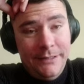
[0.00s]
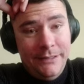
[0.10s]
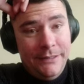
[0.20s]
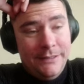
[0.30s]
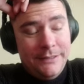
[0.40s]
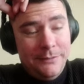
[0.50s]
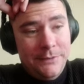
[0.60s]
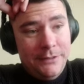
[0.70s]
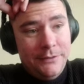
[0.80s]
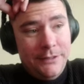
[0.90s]
thing is I'm
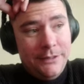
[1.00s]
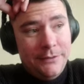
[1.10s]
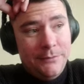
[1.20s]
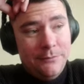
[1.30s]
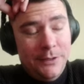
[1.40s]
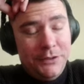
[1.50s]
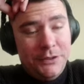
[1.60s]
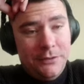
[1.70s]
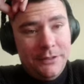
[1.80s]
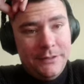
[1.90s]
not doing much
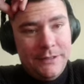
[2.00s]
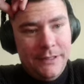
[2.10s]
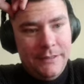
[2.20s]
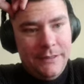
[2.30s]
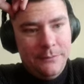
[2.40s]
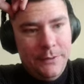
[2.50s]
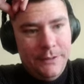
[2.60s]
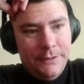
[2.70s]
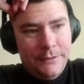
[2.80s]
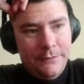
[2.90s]
runs lately
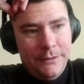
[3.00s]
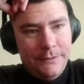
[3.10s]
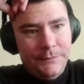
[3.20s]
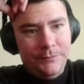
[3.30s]
because well